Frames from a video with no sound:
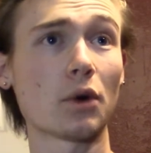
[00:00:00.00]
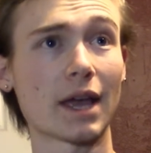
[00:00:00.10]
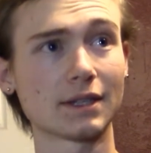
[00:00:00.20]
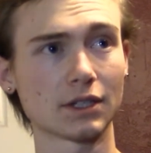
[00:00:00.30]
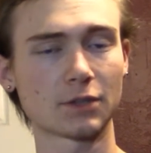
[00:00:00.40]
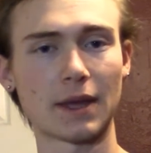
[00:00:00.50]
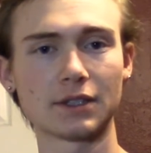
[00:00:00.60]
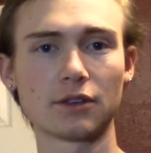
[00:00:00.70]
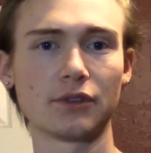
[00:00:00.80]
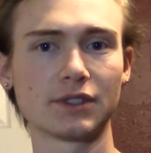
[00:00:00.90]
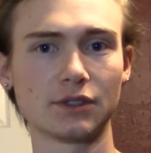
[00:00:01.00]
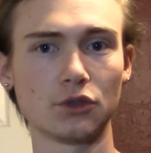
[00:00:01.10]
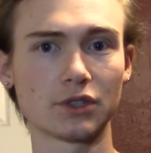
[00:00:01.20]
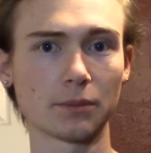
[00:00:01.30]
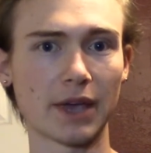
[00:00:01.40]
as expensive as
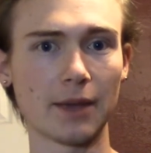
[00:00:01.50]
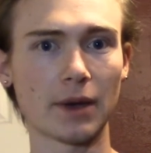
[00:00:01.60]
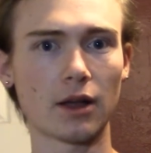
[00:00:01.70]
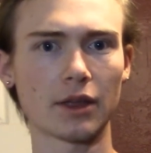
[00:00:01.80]
using PayPal.